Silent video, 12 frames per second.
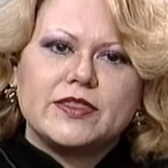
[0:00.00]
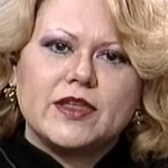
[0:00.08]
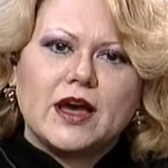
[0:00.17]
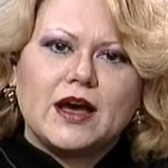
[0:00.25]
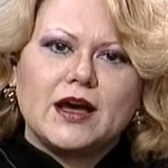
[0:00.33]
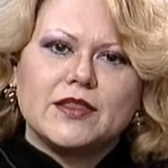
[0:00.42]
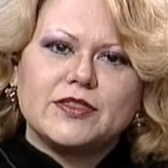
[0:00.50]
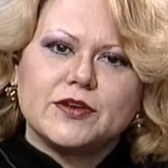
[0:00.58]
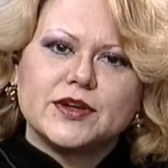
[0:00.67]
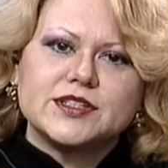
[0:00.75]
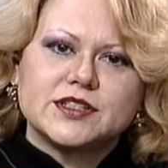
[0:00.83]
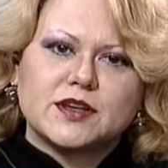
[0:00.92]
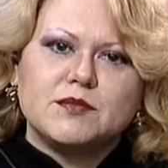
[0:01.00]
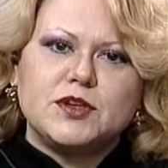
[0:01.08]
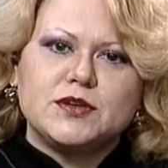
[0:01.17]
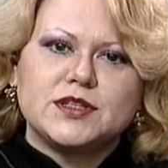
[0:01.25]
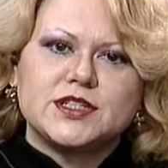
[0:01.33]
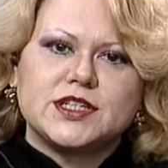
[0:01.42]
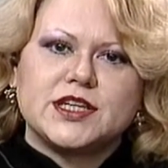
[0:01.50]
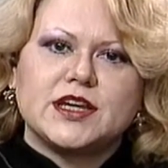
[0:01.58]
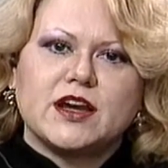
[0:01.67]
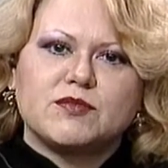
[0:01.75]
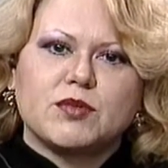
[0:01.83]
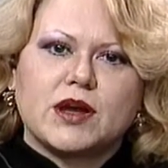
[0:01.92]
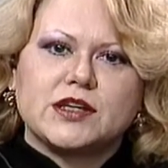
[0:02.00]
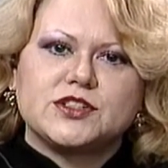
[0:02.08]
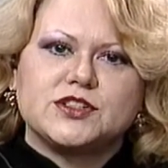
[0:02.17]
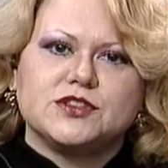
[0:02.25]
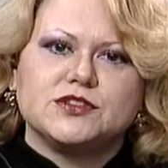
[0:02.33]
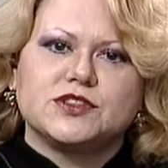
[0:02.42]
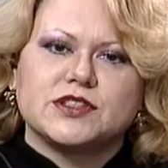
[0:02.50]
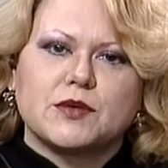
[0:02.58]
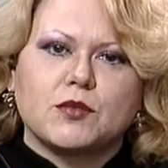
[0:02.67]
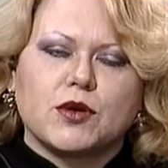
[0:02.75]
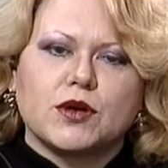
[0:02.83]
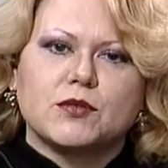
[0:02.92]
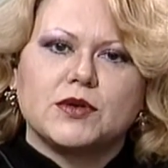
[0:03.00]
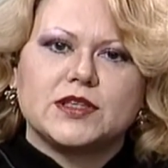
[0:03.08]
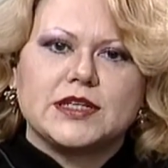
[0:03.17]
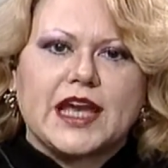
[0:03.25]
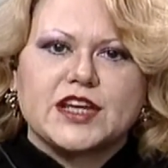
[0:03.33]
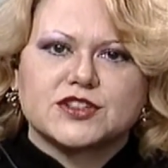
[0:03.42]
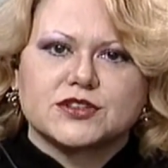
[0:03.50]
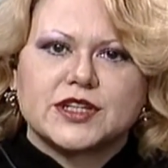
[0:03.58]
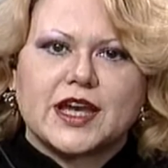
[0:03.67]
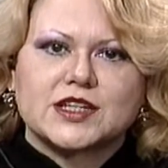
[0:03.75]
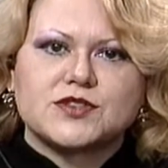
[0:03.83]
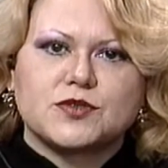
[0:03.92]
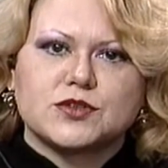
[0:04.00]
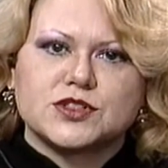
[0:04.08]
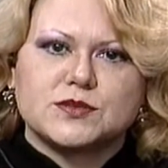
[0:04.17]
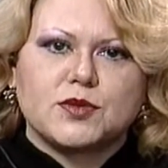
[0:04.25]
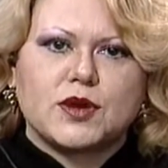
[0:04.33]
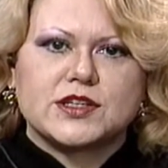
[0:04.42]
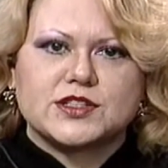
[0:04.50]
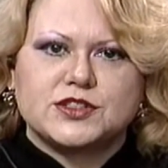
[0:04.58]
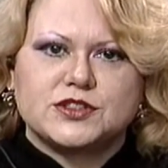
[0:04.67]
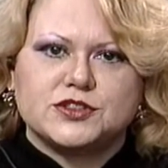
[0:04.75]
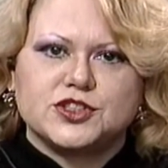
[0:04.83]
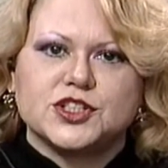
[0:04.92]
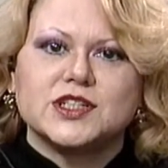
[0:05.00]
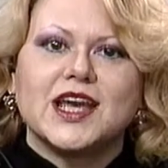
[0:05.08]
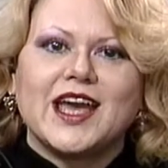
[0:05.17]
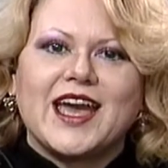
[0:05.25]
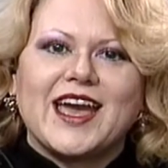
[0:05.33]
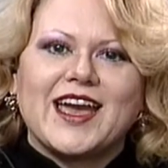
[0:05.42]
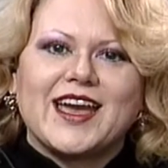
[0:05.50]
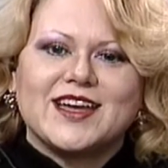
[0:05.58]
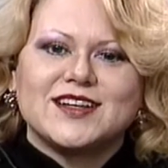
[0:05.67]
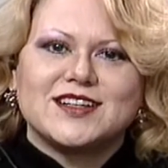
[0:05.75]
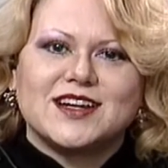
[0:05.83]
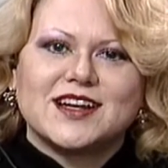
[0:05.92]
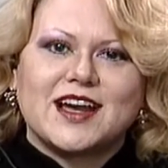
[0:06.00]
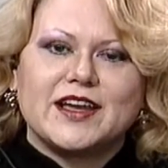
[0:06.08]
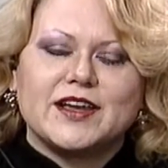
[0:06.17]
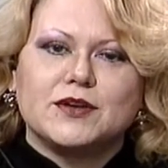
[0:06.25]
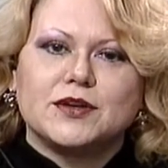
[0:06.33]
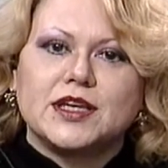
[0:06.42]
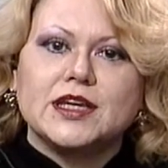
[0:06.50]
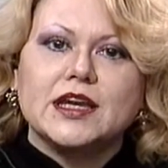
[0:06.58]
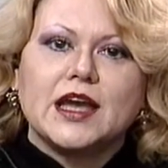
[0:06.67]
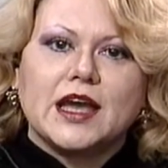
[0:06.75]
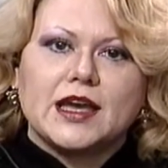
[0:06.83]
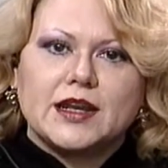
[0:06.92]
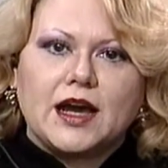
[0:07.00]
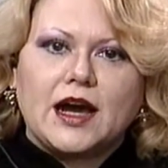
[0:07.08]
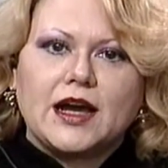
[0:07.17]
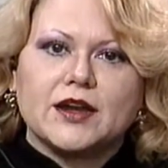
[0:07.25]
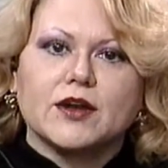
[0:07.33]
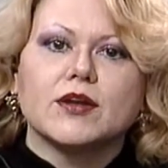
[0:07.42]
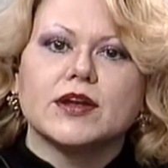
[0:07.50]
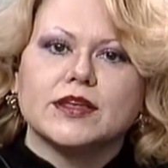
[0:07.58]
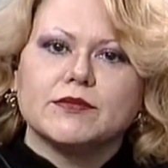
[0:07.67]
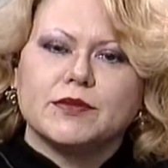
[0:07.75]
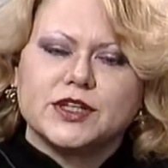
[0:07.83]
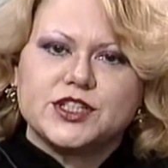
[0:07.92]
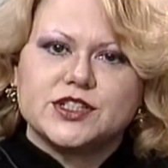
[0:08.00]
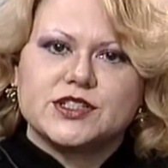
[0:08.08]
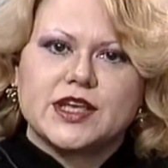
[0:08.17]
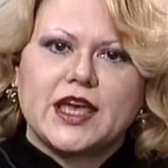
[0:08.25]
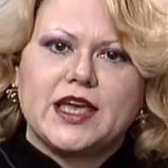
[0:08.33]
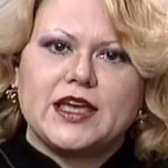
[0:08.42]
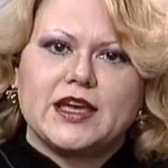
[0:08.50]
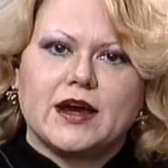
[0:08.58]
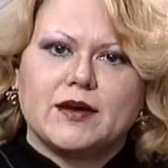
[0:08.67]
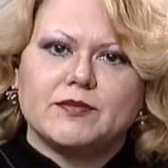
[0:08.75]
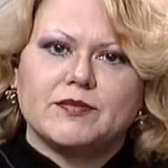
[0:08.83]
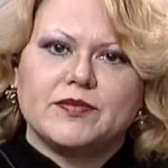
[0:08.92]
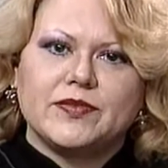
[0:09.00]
uh, there is a community of prostitutes that work with the National Task Force in Prostitution and uh, Coyote and Hire, which is a um,